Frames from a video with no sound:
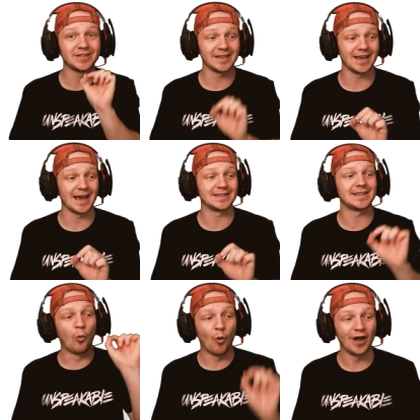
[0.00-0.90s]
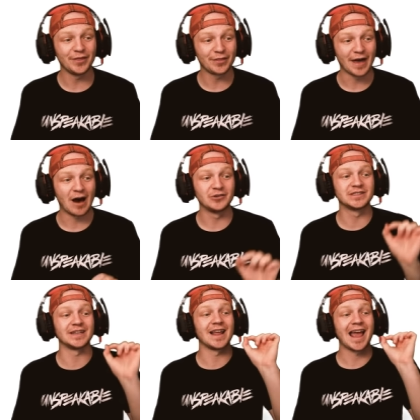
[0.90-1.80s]
to get
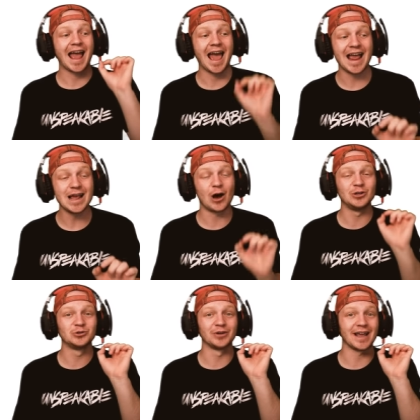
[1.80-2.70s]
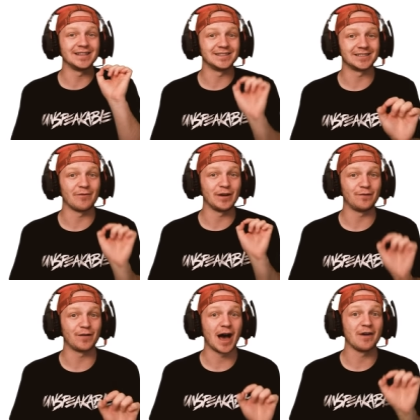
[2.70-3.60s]

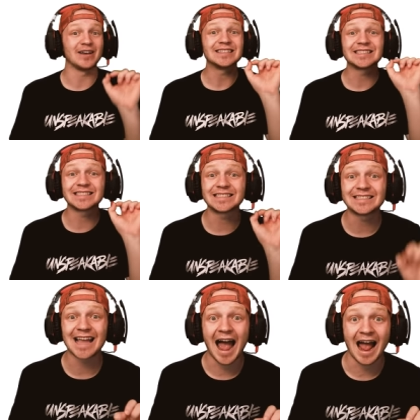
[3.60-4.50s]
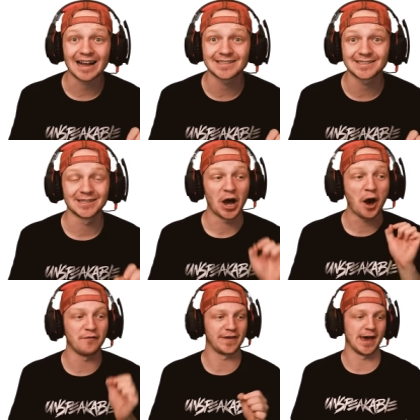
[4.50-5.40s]
1,875 stacks
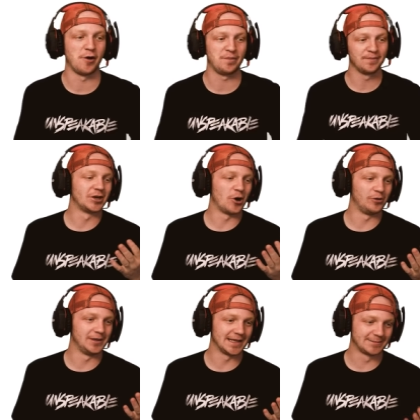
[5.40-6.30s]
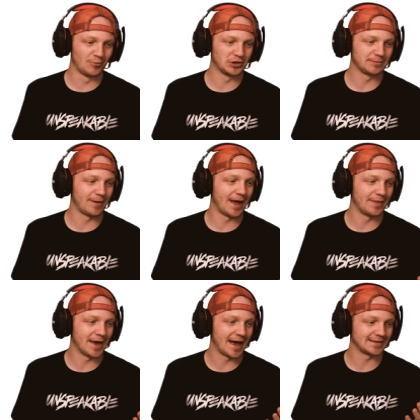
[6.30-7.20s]
of kelp. So let's multiply
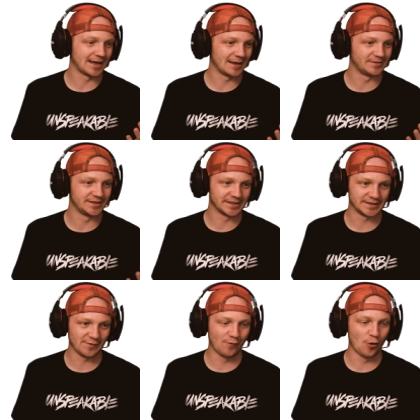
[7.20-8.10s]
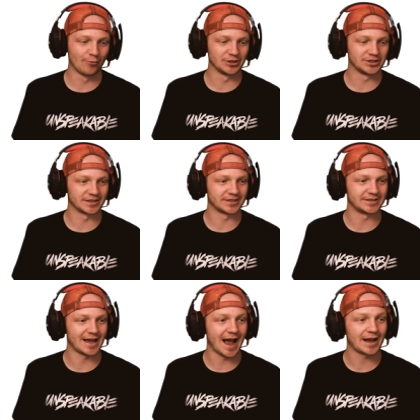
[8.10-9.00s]
that times 64, which is a
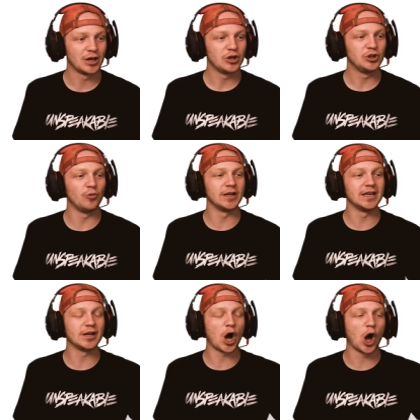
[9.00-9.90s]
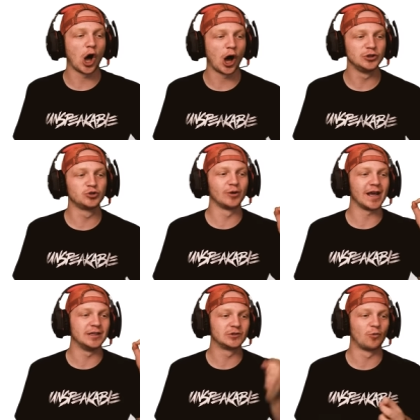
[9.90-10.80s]
stack. You would need
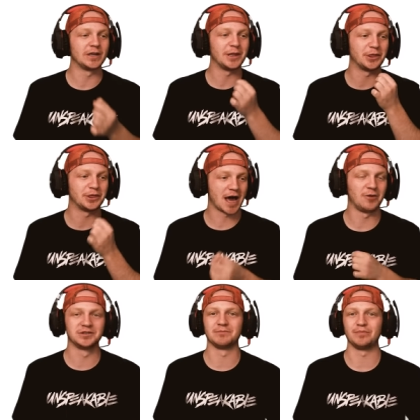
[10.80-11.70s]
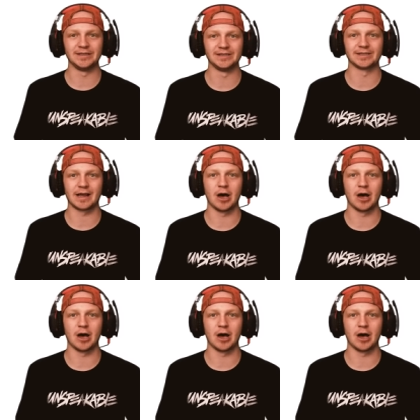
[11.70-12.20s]
120,000 pieces of